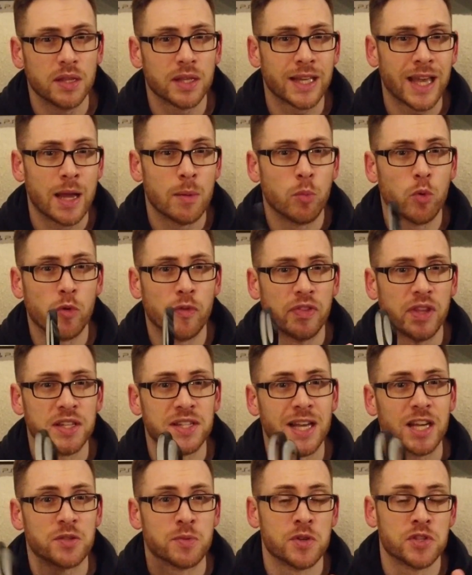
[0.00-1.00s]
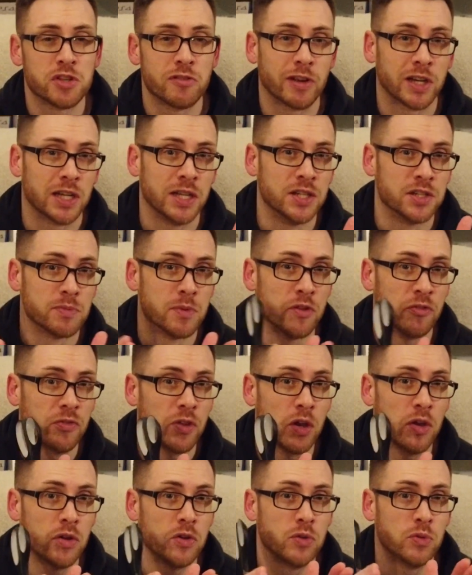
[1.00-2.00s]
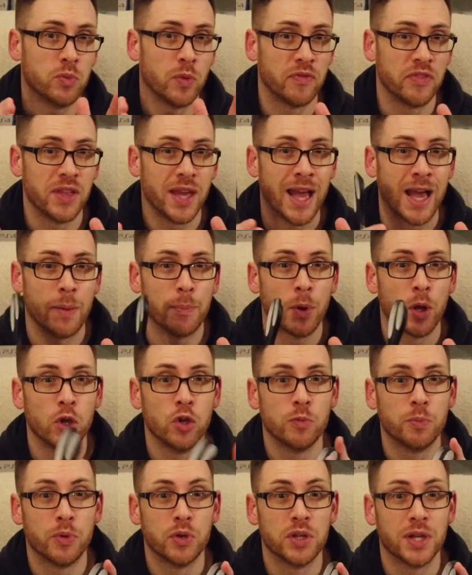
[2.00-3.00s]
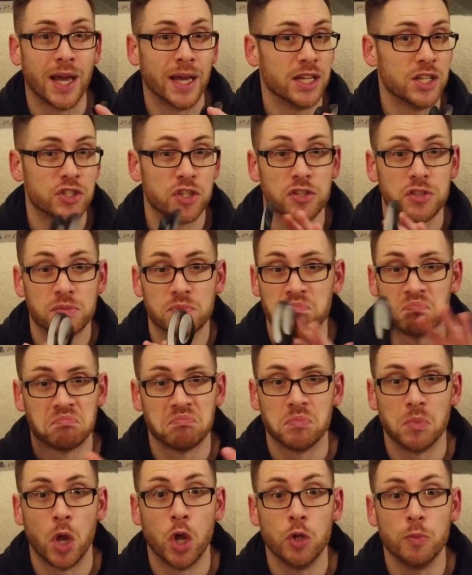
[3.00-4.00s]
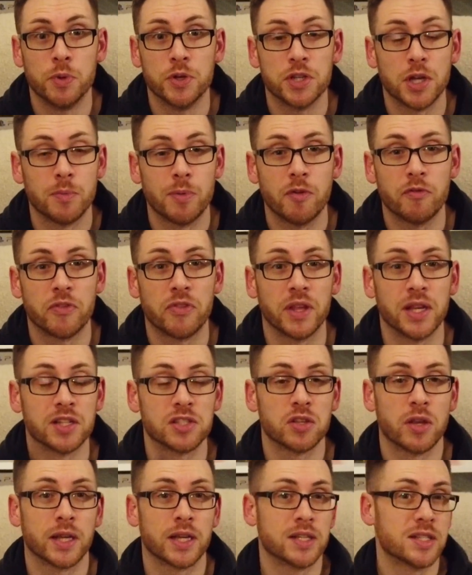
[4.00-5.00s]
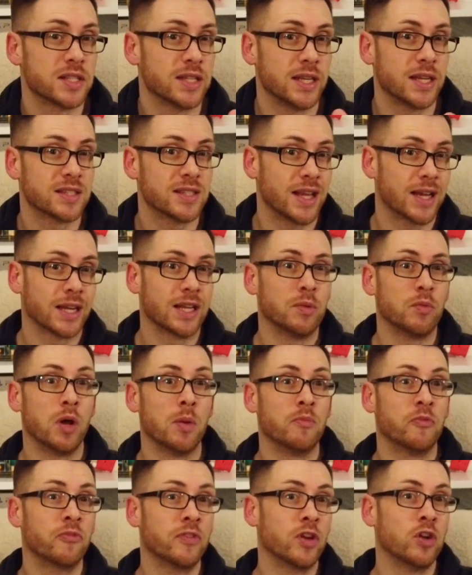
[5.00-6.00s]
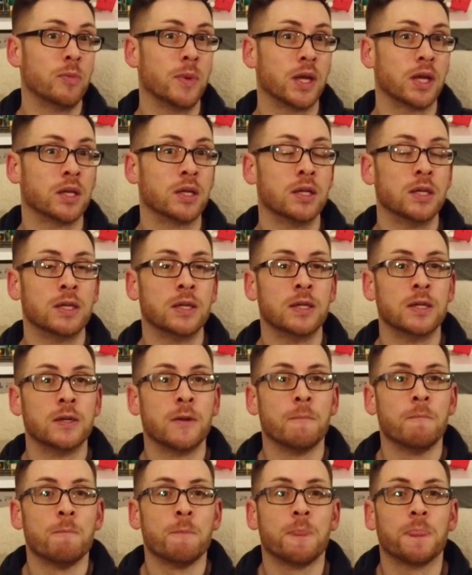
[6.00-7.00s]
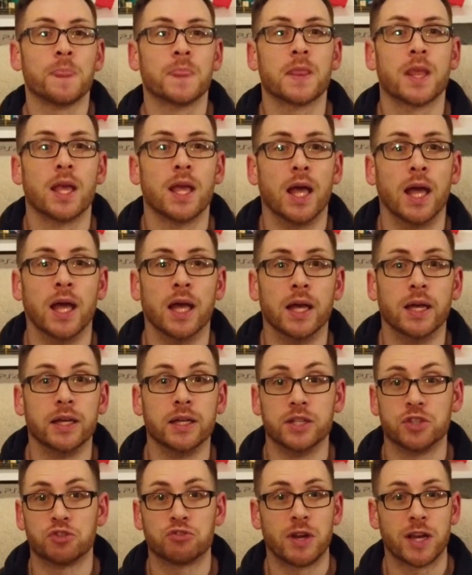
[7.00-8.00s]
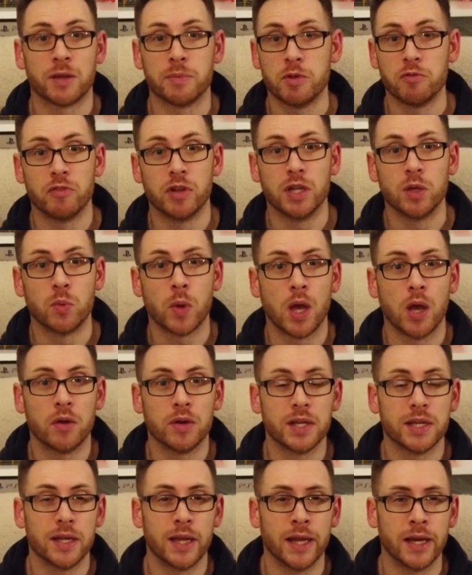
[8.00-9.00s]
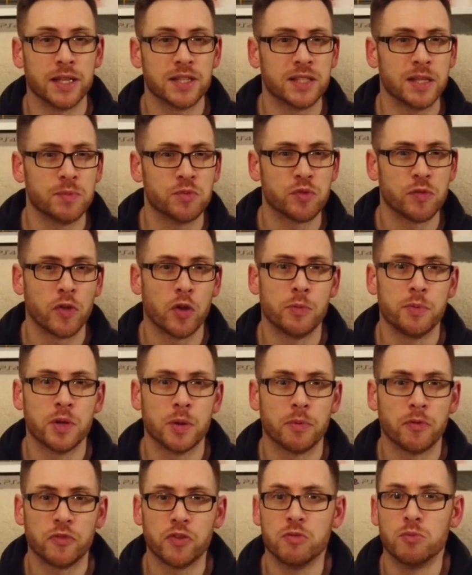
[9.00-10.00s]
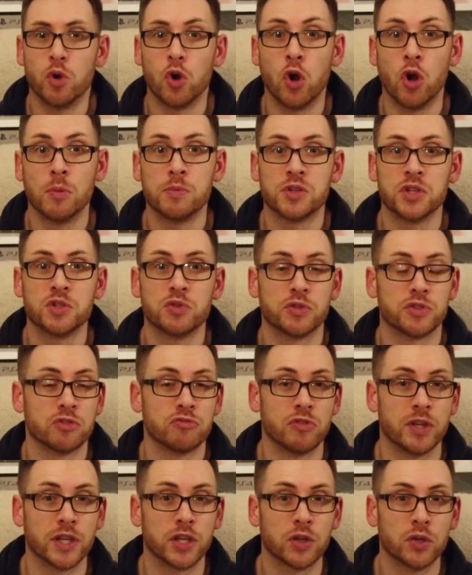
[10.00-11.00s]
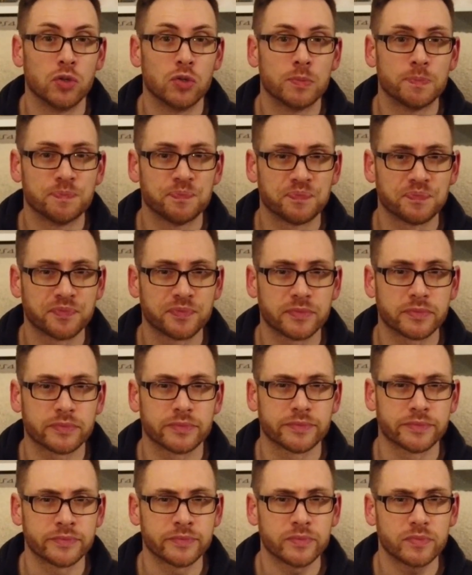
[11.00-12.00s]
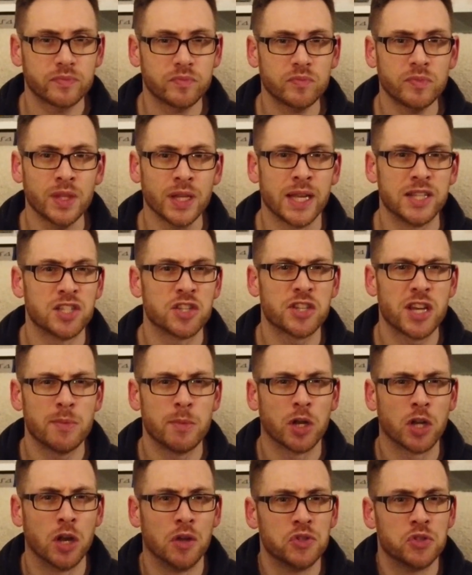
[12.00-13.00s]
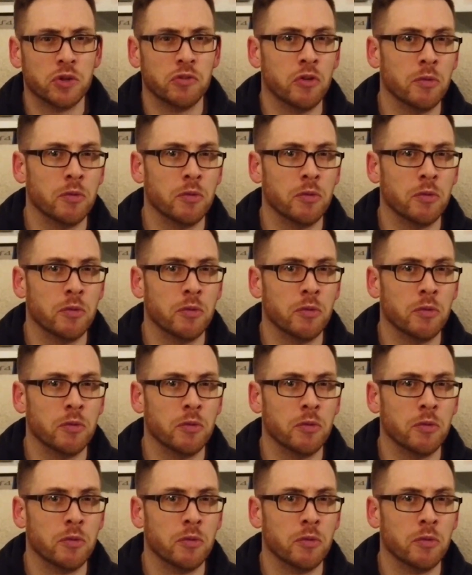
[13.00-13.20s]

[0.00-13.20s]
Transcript: camera with the attachment directly into my phone with the app open, and it's just opened up everything, so I can see exactly what I'm filming. It's tracking me really well, and it seems to have opened up a few more options, which is really cool. It's a shame I can't do